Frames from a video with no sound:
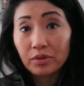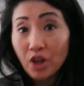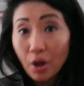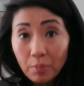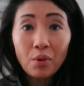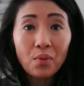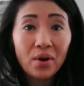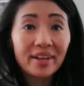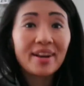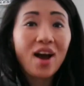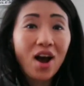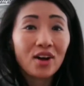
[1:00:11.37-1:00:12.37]
number
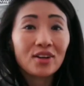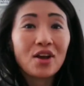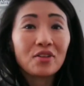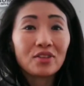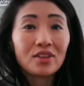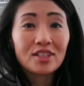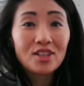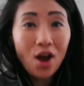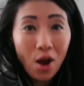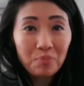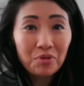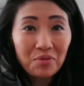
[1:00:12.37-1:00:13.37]
one on the
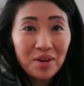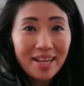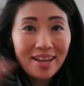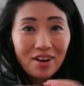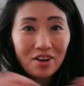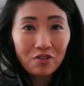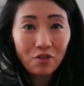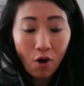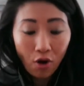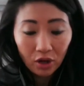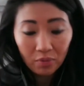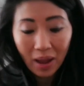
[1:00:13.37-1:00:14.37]
top three of
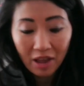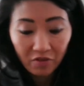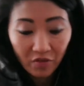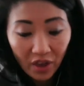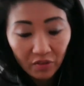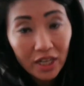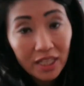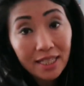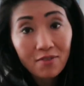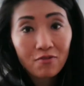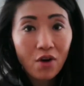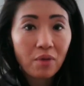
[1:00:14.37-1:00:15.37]
all of my
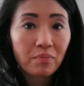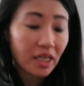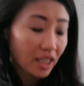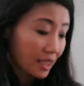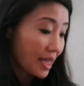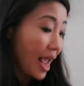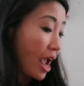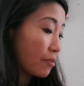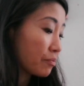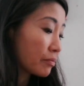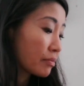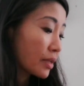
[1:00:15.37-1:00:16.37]
favorites from
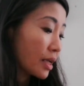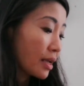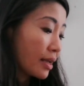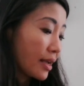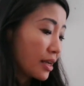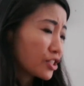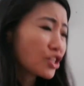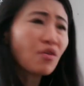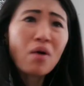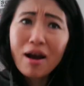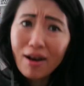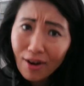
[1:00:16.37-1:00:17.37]
today.
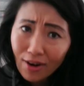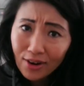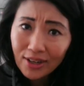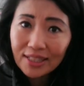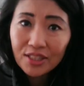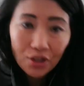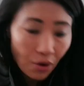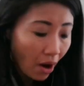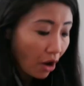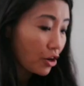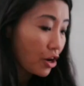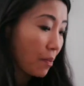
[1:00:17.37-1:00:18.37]
So hard. It's so
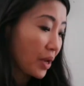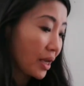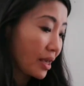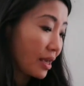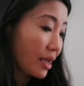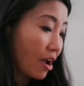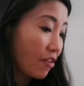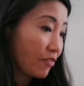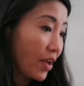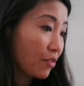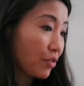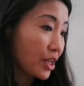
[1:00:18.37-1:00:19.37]
hard picking
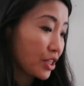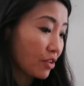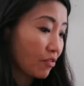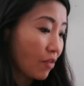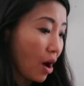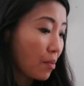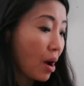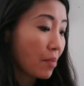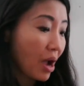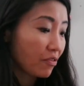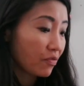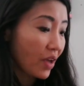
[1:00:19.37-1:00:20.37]
favorites from
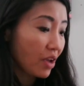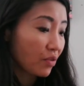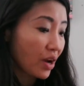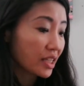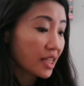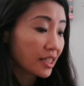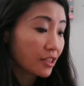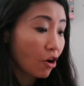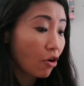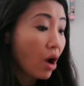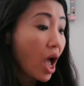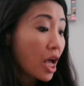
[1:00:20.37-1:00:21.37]
my favorites.
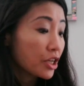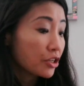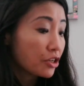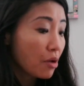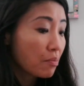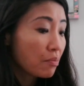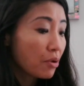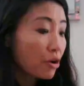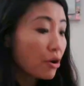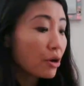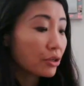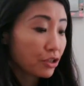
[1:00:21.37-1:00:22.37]
So
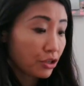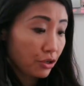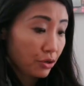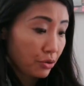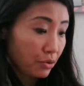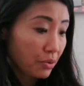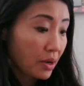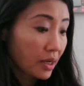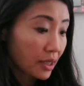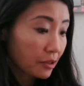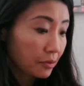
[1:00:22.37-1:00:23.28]
number two,